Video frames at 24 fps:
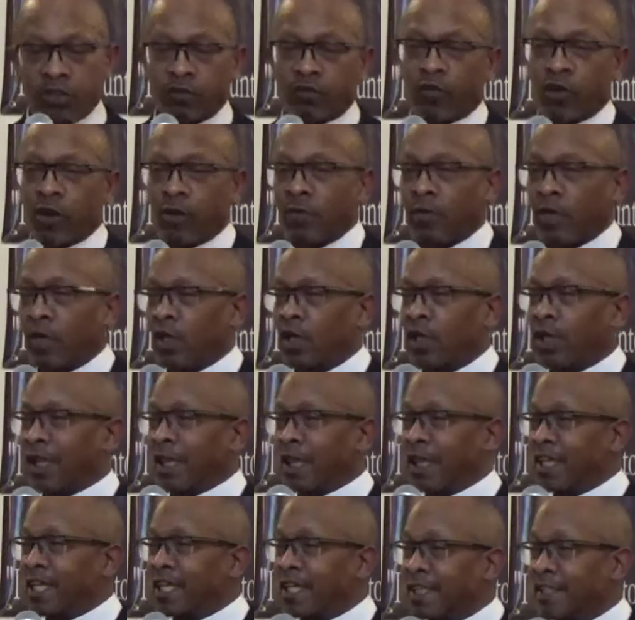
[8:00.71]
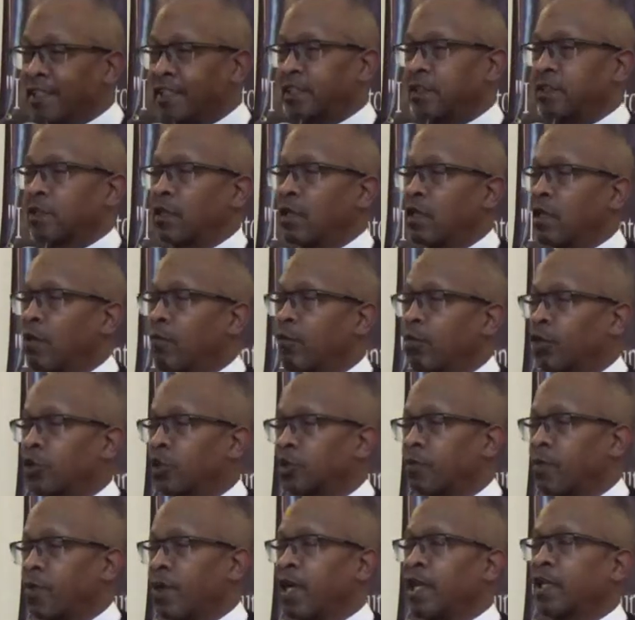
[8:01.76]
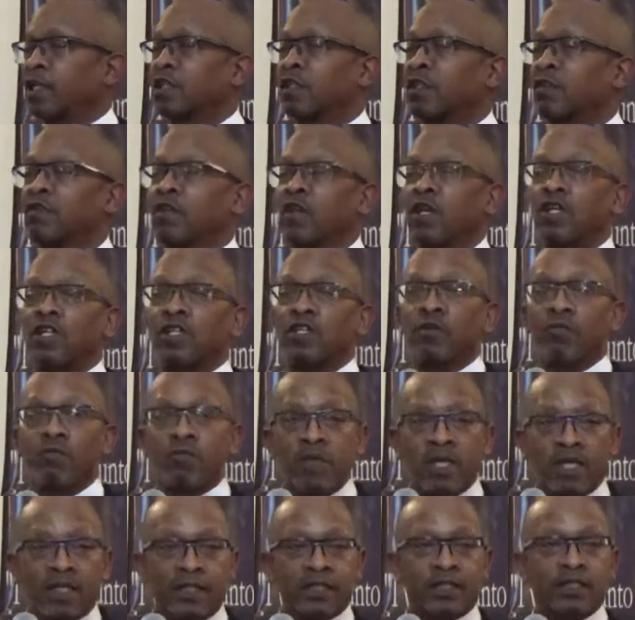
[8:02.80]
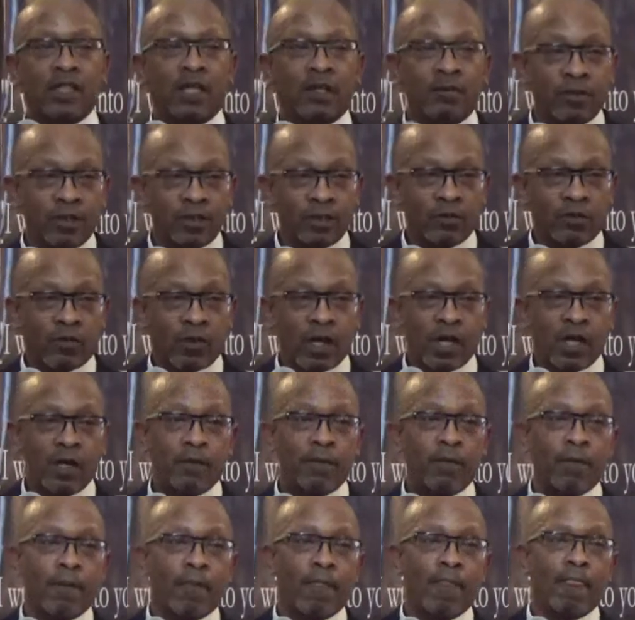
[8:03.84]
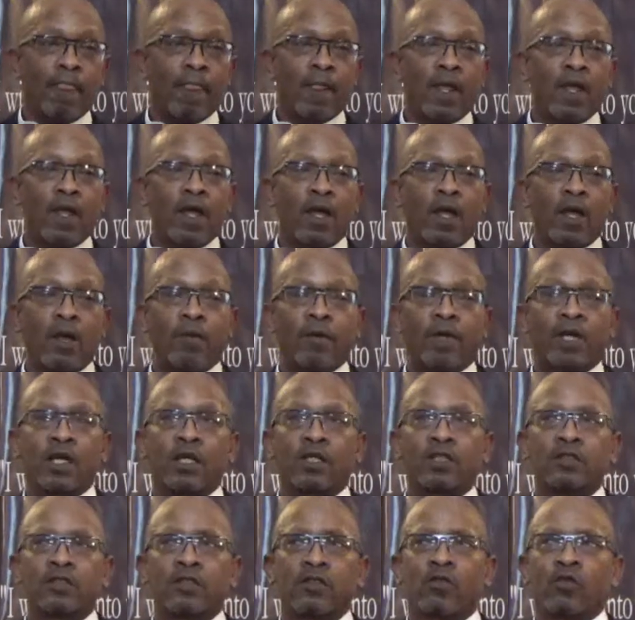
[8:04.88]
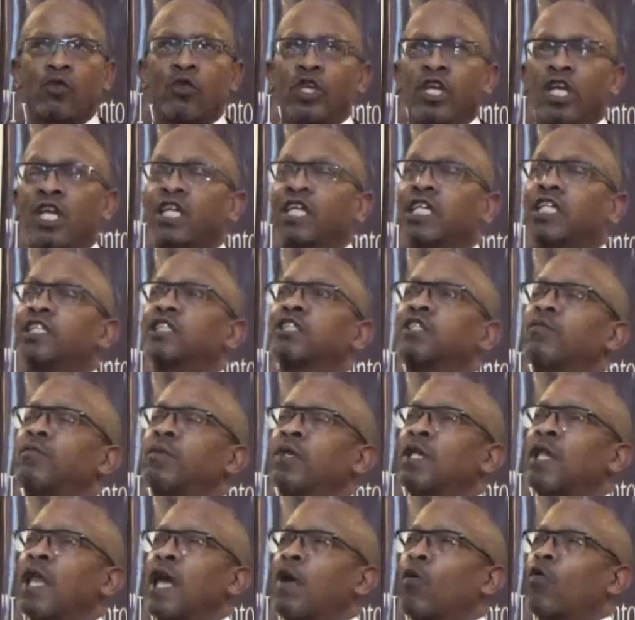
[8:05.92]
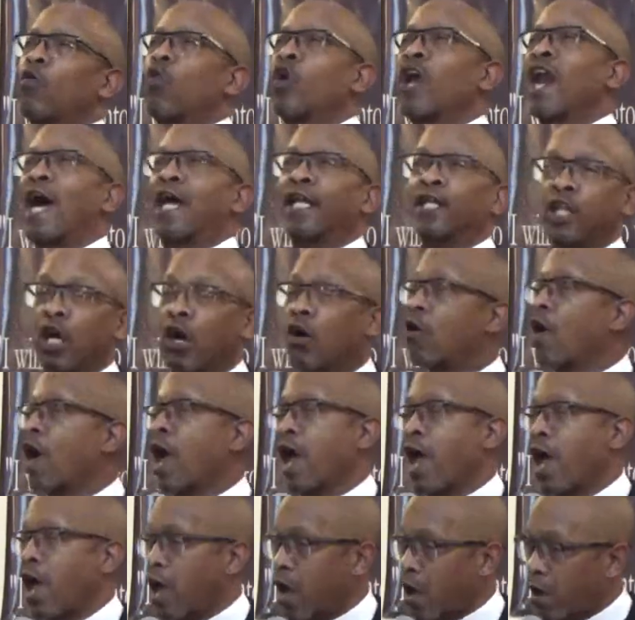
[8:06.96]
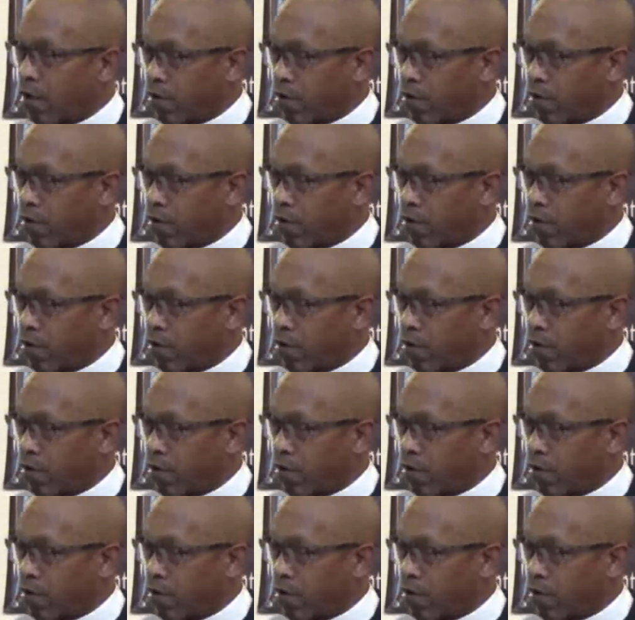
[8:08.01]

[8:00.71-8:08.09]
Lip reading: it from the list perspective, you miss something, right? Mm-hmm. Because it gets to be like what I don't have.